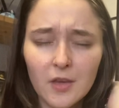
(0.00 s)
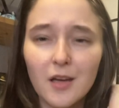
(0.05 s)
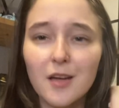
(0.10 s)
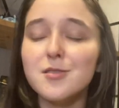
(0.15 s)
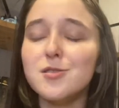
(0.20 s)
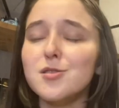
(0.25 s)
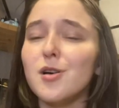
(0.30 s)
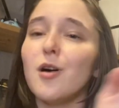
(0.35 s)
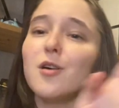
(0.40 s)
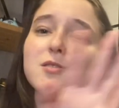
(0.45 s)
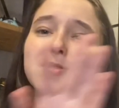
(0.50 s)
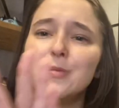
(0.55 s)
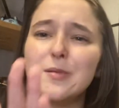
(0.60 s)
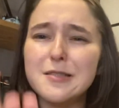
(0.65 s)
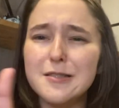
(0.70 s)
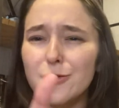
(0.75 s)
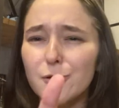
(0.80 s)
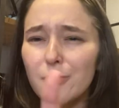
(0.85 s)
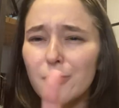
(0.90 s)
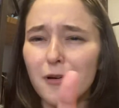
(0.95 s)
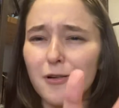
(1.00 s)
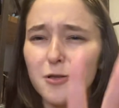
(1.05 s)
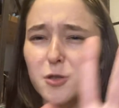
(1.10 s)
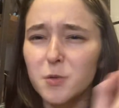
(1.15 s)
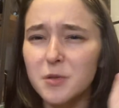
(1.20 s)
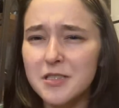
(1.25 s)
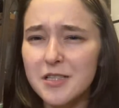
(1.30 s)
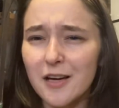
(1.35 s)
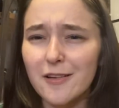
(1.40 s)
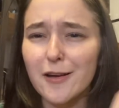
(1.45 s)
it's also a Cinderella
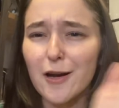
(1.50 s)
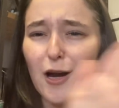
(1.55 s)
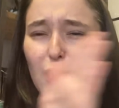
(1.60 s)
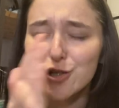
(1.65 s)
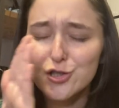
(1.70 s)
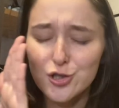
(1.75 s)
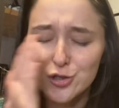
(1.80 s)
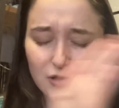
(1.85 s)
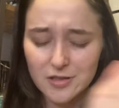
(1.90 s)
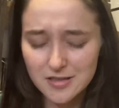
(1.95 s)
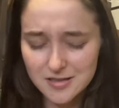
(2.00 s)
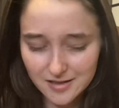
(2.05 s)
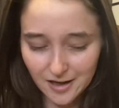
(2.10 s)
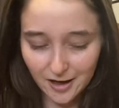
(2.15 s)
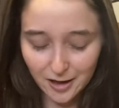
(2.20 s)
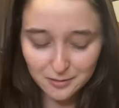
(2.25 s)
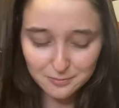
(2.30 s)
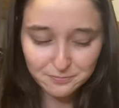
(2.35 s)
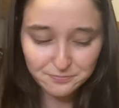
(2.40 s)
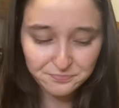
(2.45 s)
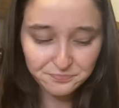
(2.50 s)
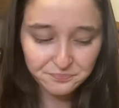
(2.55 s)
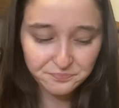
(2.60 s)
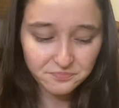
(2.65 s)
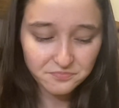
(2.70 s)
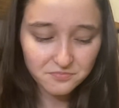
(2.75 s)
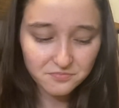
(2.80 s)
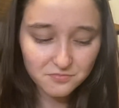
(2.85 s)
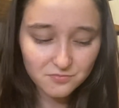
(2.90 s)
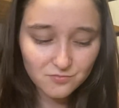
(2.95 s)
retelling, I should say.
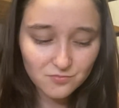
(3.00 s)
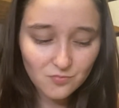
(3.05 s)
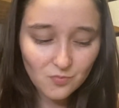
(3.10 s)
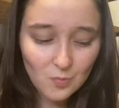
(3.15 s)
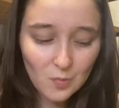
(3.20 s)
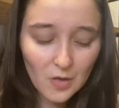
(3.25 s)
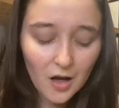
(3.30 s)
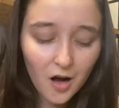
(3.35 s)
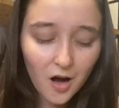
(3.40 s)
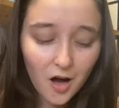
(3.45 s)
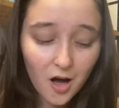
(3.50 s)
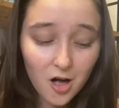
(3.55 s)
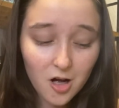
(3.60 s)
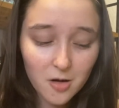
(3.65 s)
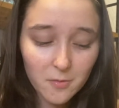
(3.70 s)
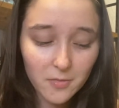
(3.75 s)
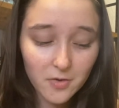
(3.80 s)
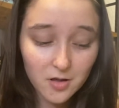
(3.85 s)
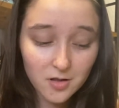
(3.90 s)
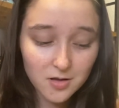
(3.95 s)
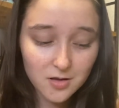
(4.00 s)
Her